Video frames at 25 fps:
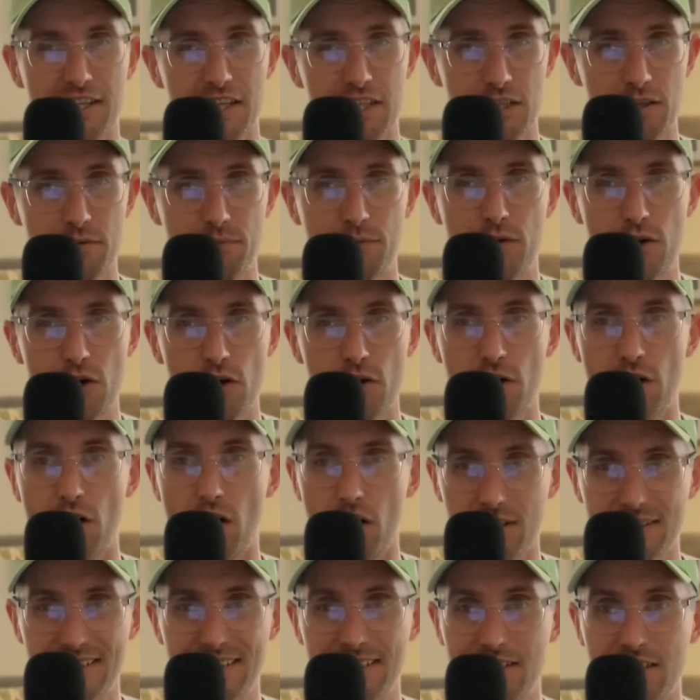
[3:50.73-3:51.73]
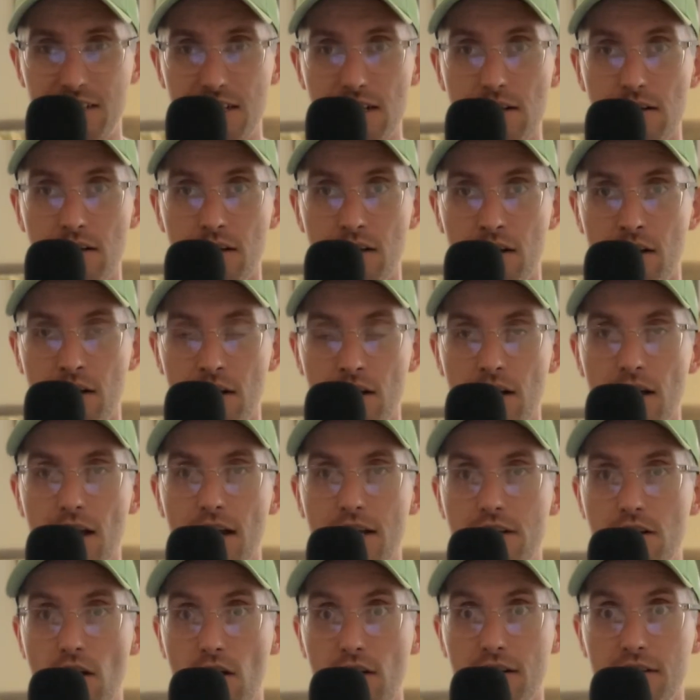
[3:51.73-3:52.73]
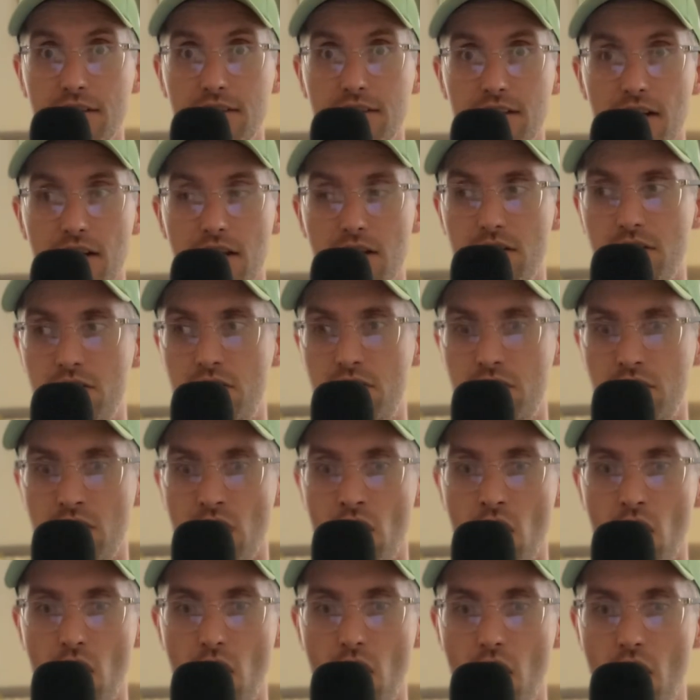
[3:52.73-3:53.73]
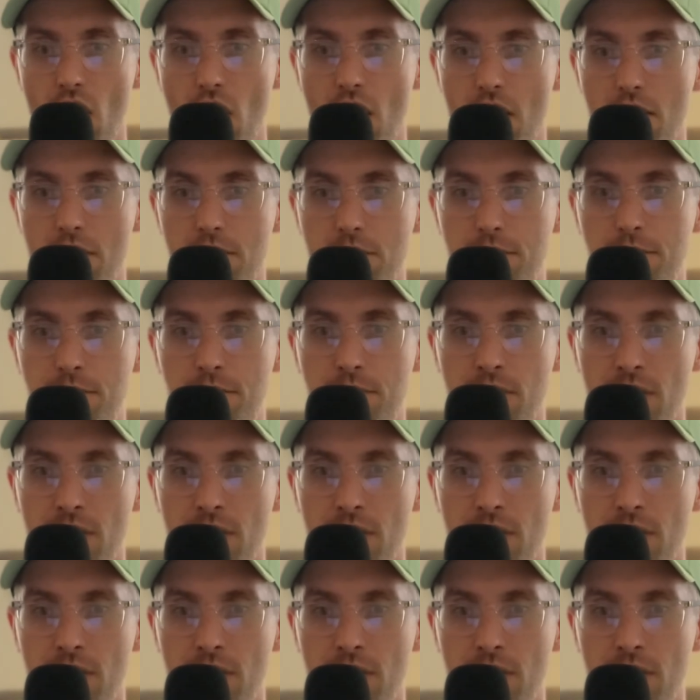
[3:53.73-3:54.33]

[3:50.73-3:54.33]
of curiosity and not a sense of